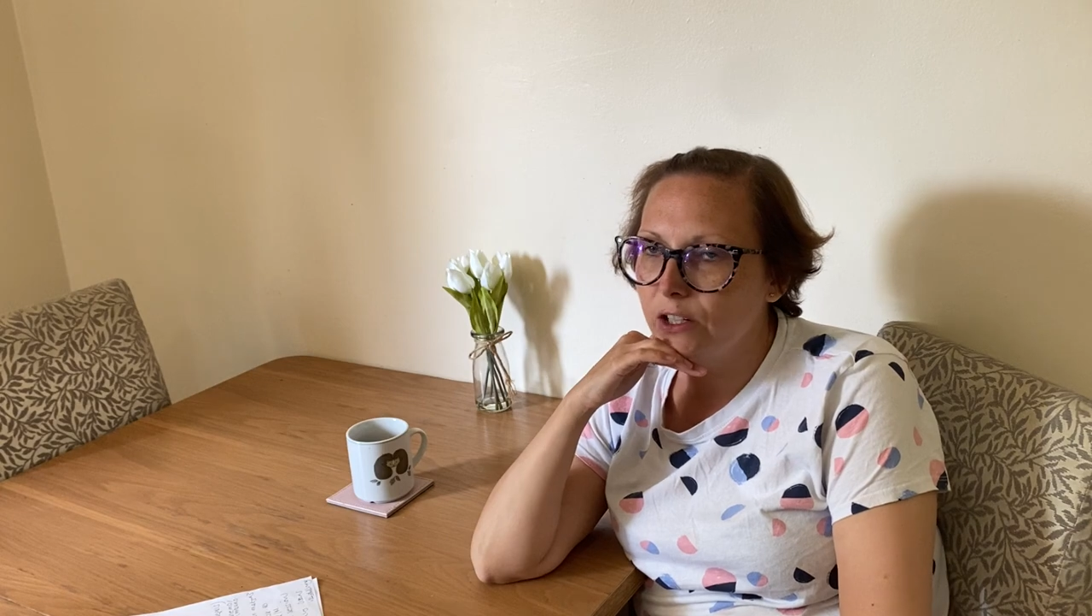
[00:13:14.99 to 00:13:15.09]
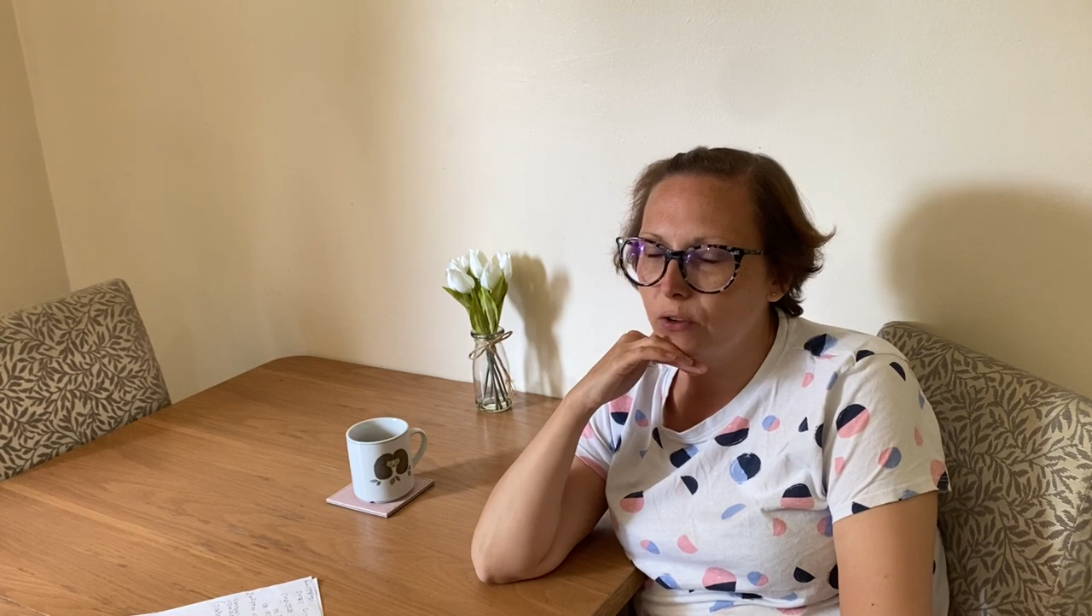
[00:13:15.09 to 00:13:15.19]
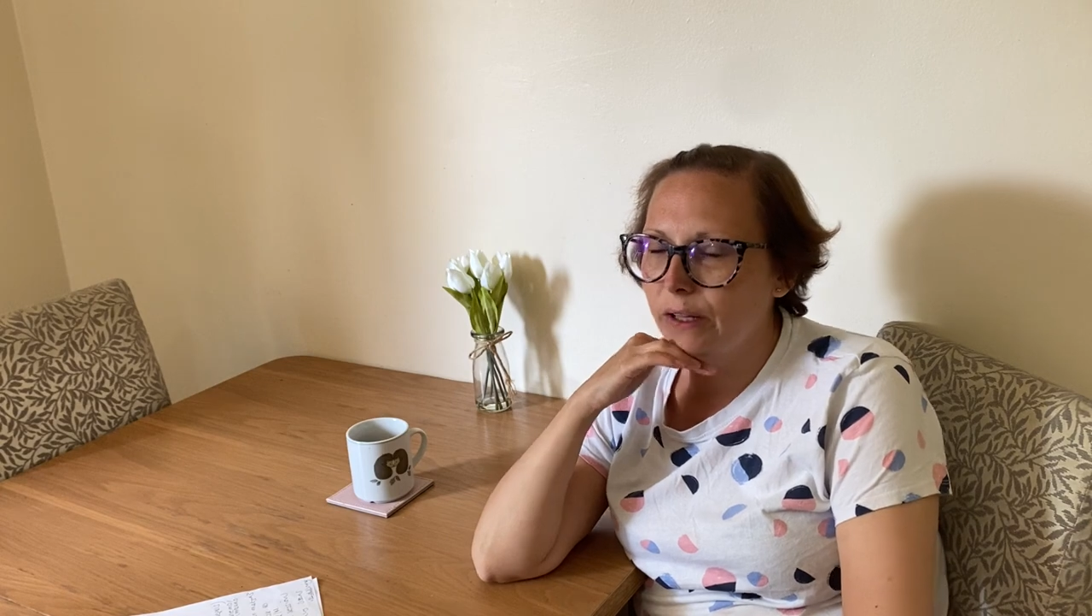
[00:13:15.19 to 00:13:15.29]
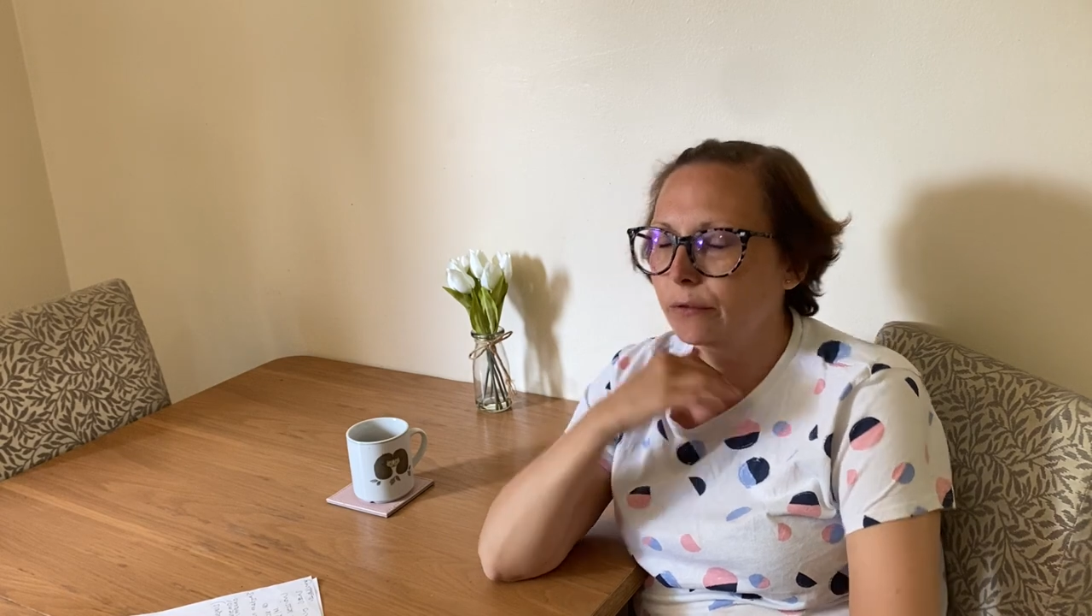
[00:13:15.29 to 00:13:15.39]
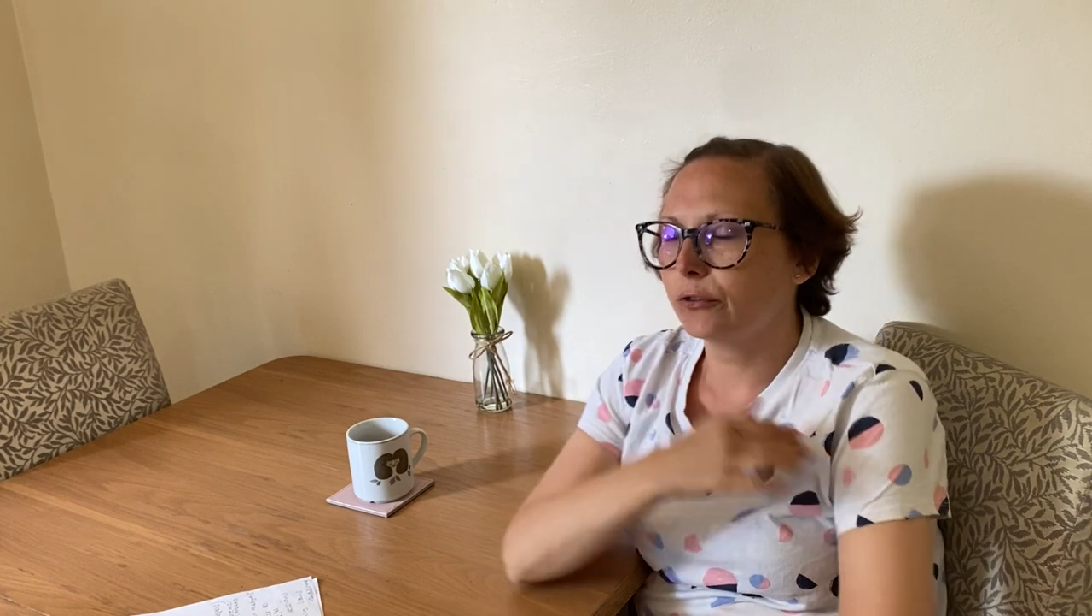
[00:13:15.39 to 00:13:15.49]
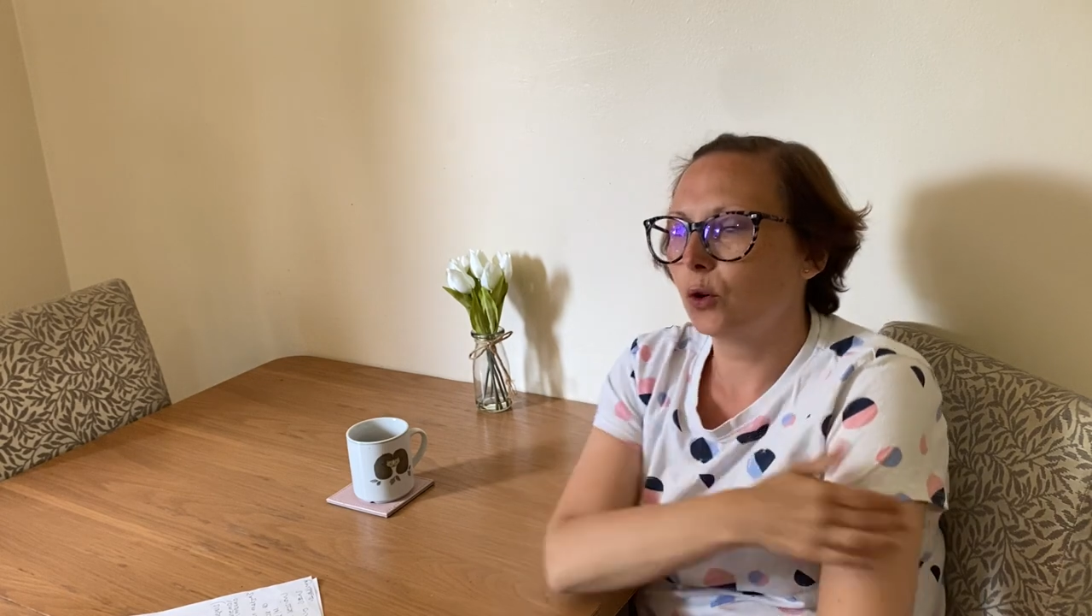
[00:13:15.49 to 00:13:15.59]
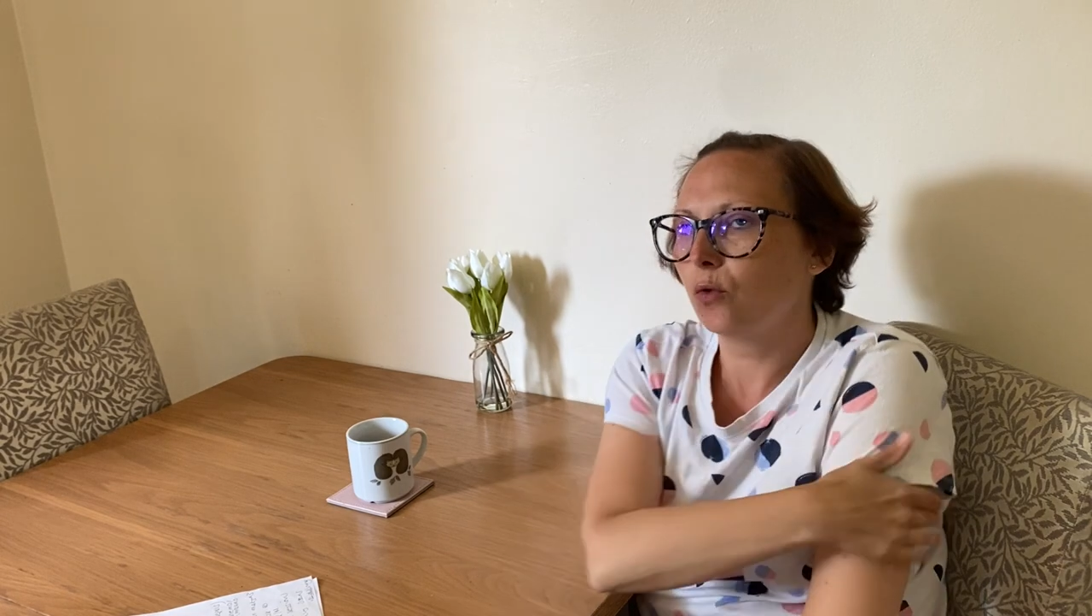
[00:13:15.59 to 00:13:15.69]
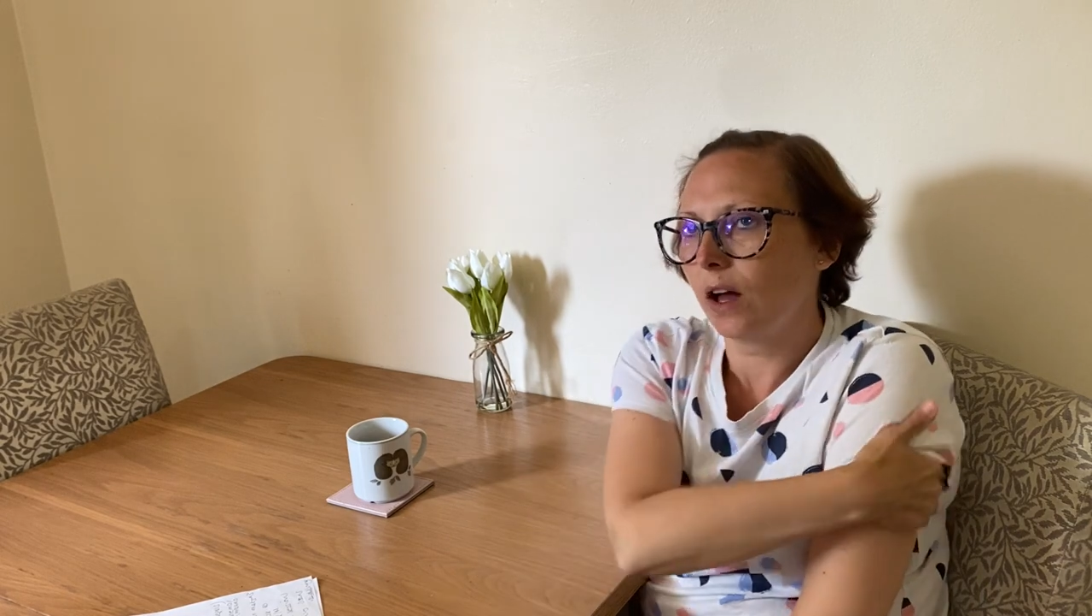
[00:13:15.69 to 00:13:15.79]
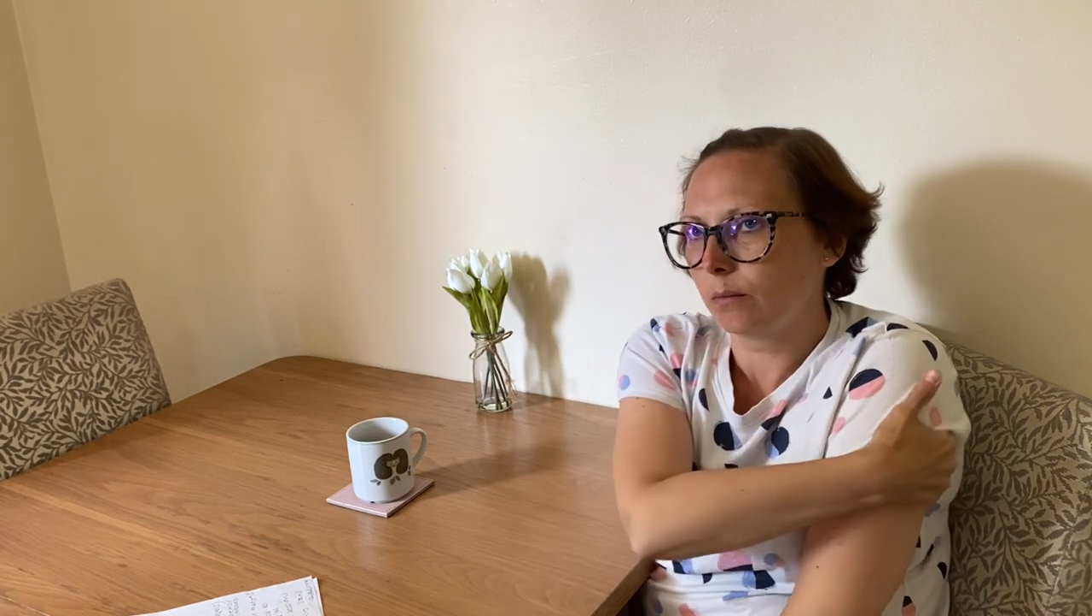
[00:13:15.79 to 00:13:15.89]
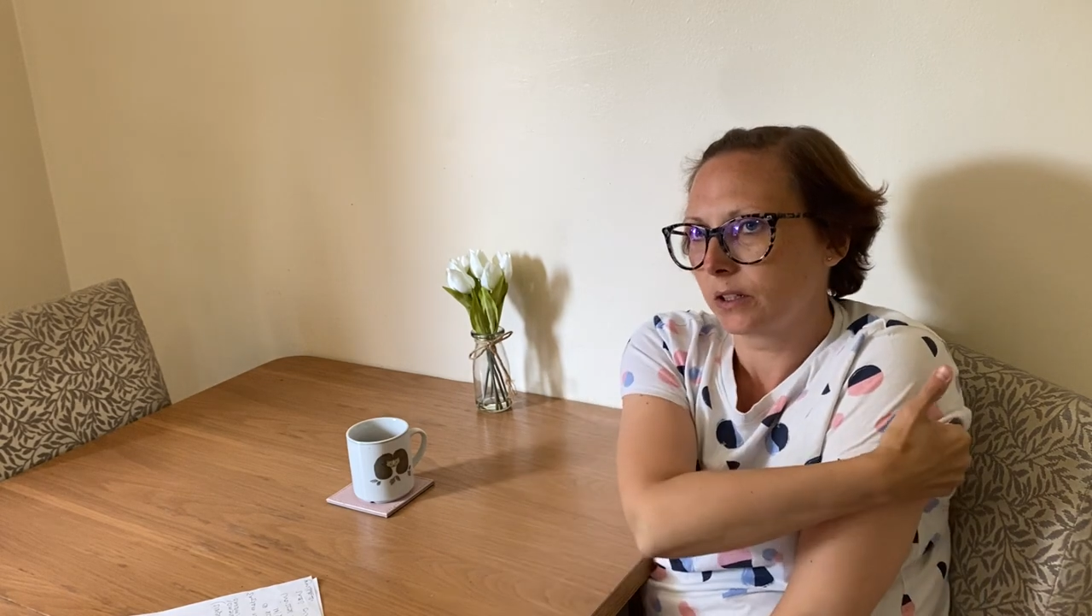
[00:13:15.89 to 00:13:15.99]
grateful
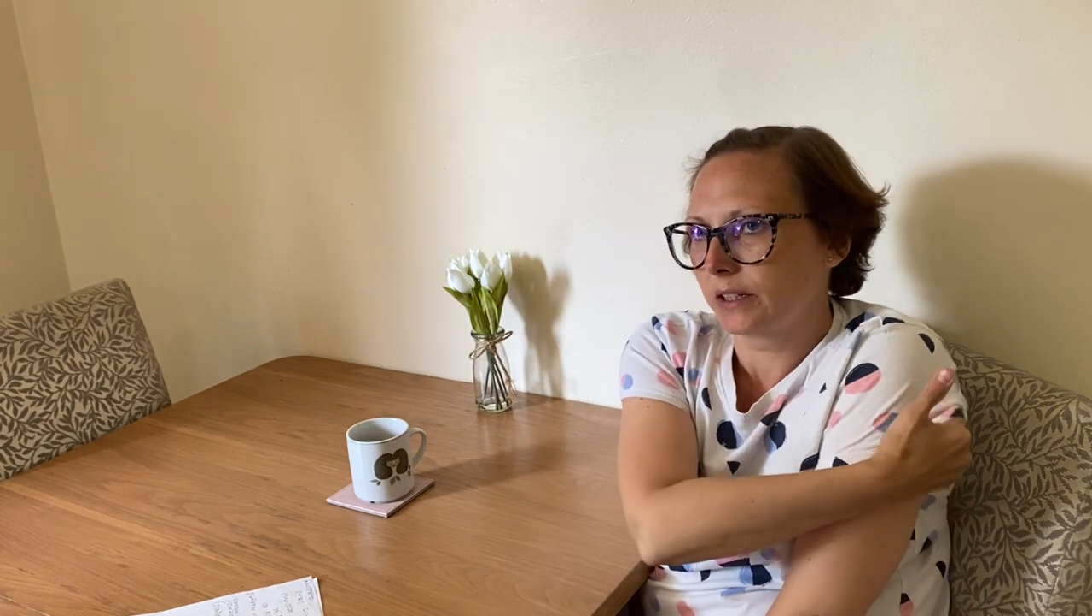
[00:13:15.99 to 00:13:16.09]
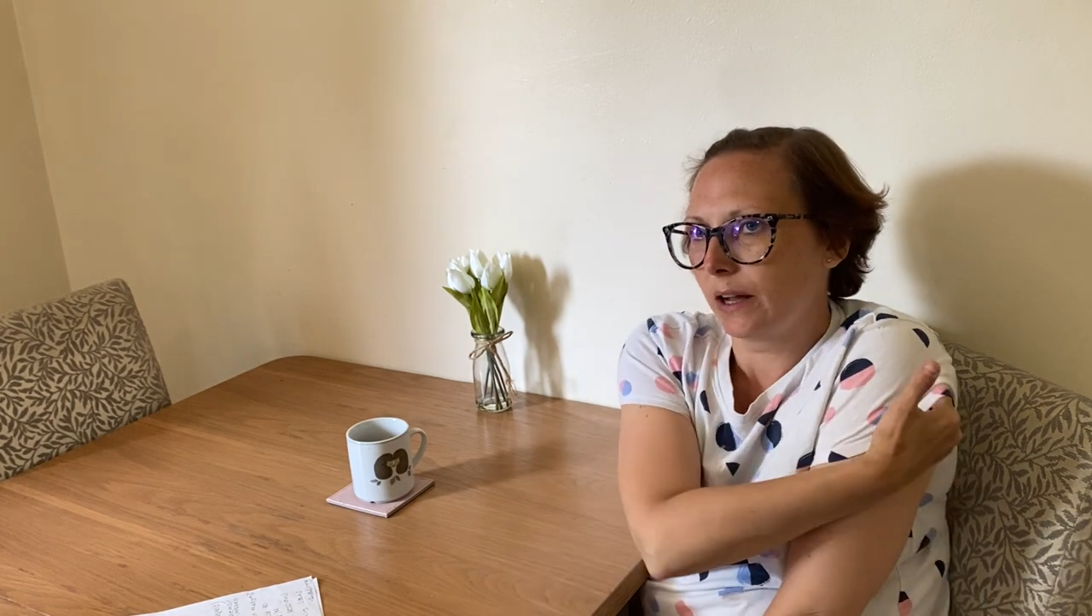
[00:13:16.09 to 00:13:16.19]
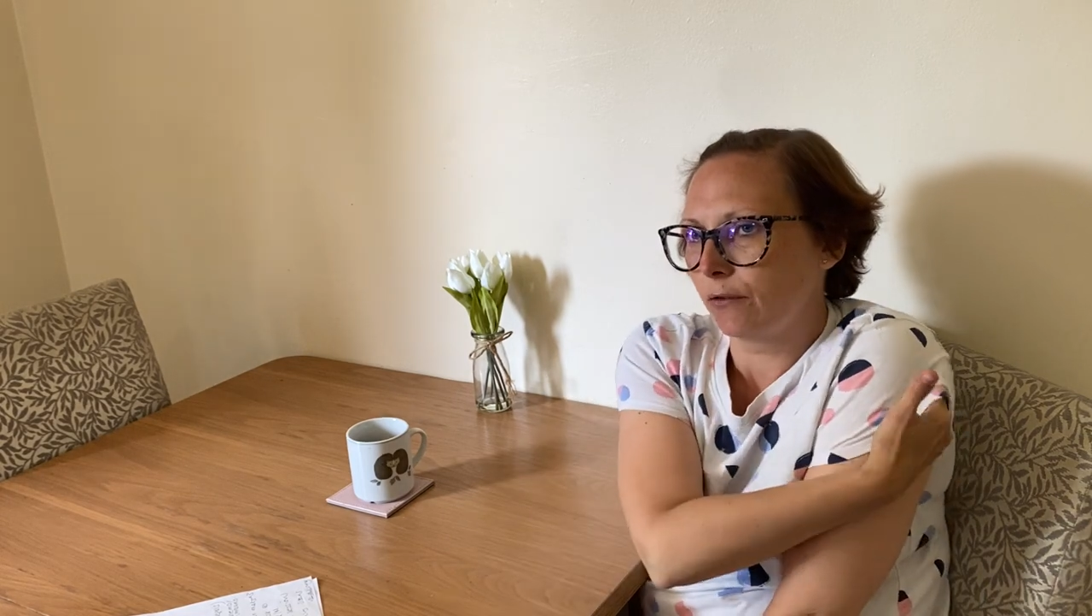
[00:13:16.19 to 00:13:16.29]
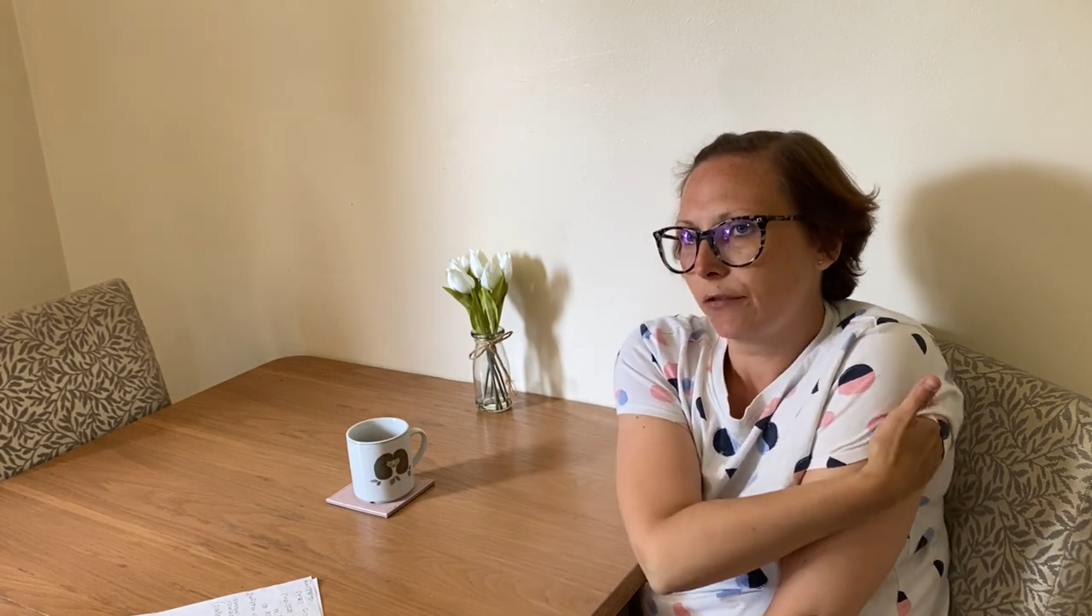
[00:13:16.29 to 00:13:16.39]
that I'm going to get